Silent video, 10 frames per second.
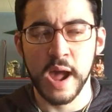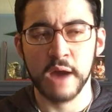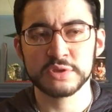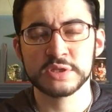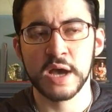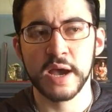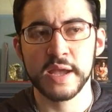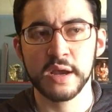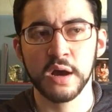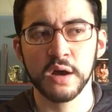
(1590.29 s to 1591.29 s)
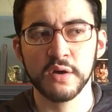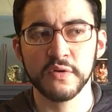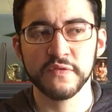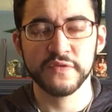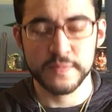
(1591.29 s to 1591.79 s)
outside
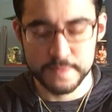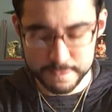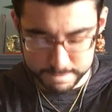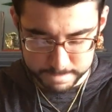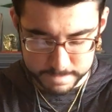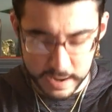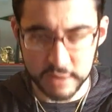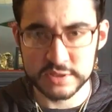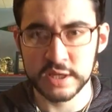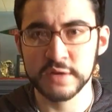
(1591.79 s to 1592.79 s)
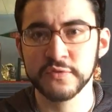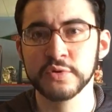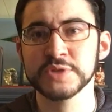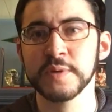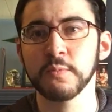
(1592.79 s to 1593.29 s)
of
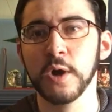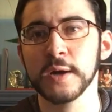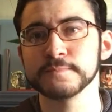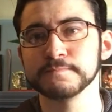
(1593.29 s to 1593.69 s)
Chris Benoit.